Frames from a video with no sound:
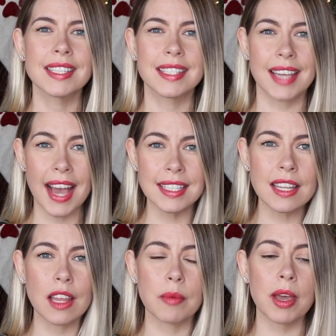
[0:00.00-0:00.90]
Sky's
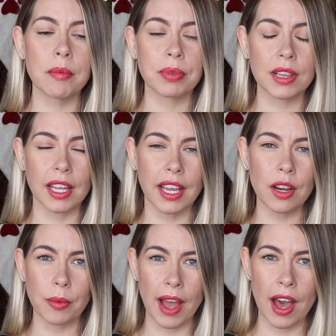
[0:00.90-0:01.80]
the limit. Play
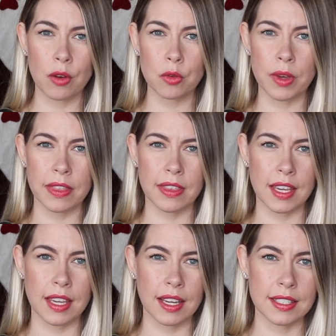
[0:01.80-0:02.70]
around with
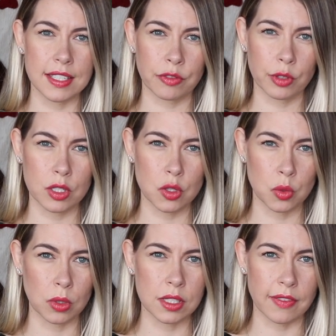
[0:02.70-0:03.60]
the different
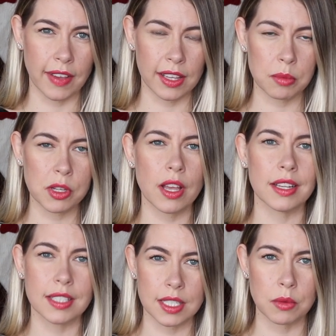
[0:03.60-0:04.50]
tools available
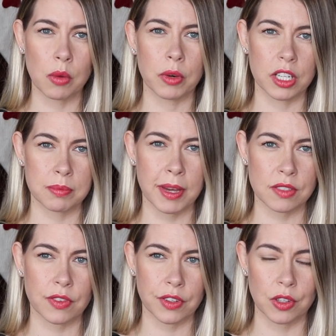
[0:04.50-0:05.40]
and see what works
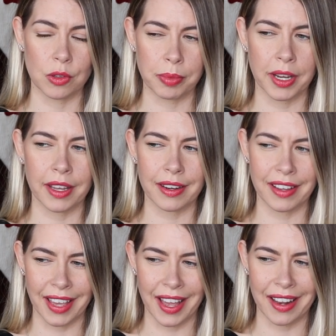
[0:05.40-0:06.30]
best for you. But
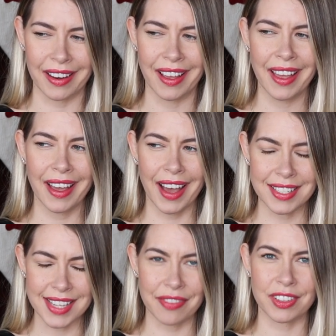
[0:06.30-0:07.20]
again, I
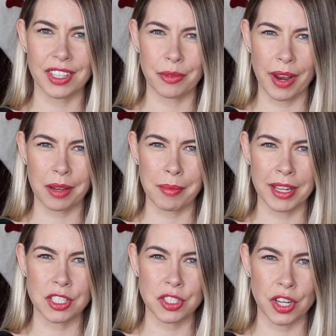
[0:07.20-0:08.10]
definitely
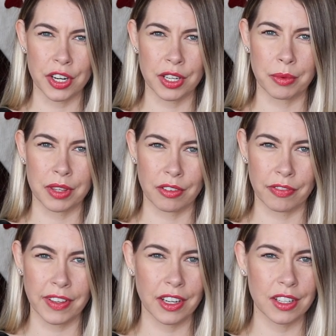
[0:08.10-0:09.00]
recommend starting with your
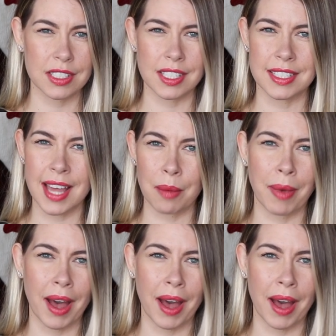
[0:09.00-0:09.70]
fingers because that